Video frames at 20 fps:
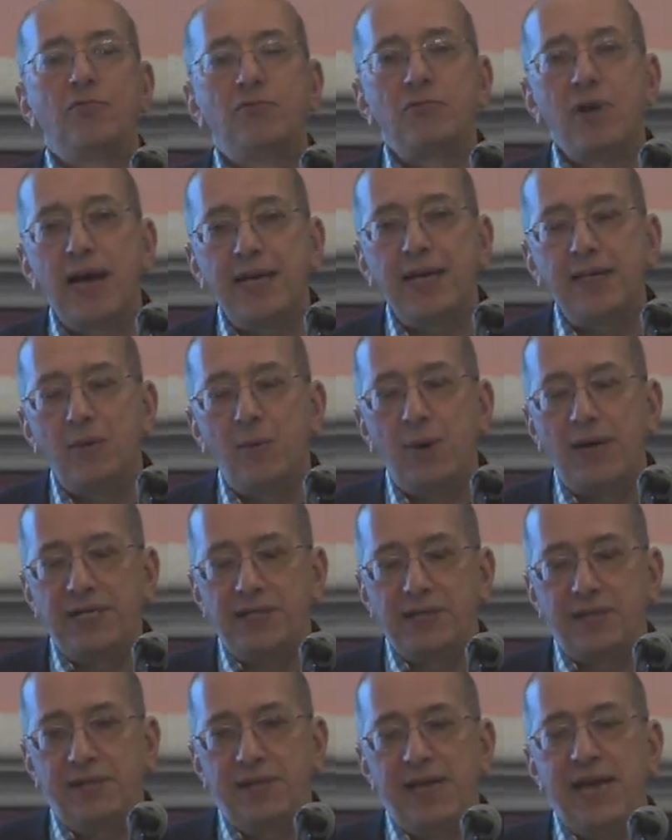Right the way
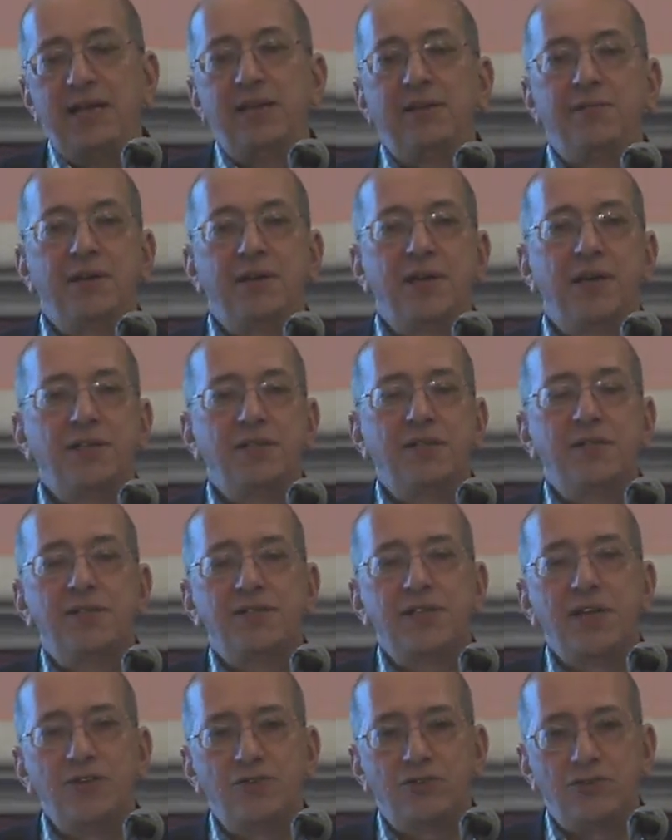till the end of the 19th
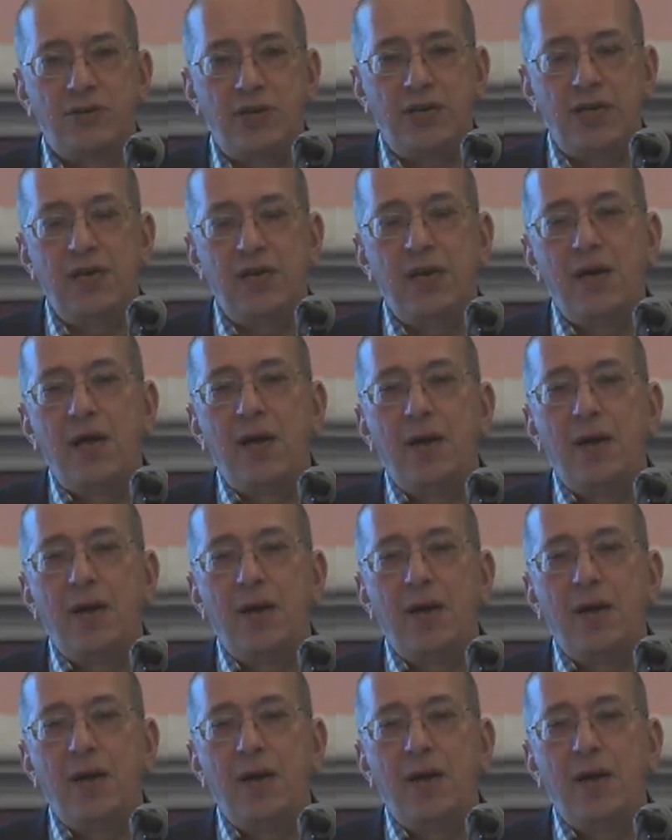century,